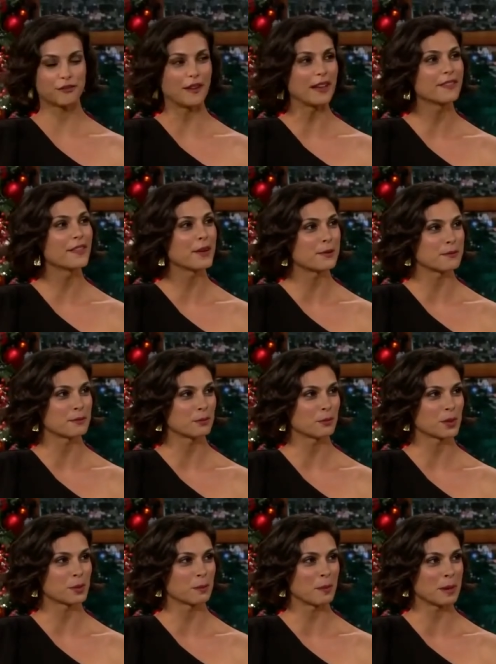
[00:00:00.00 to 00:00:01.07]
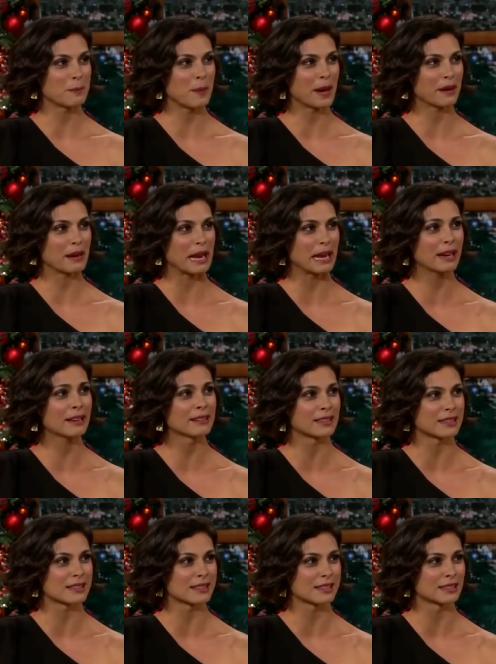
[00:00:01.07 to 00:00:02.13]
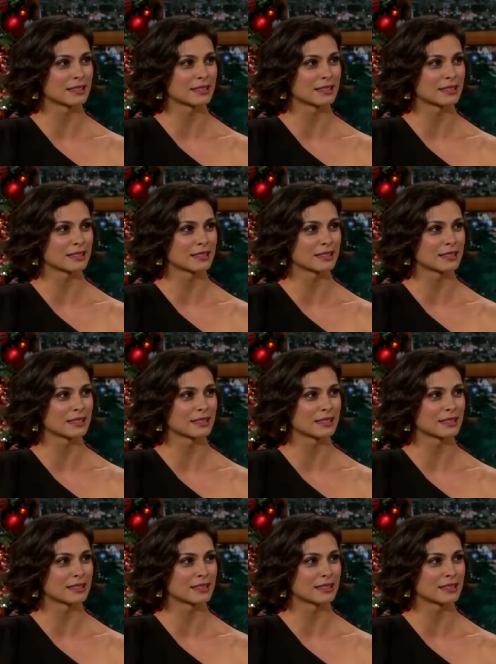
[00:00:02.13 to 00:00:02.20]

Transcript: I fed them with my bare hands.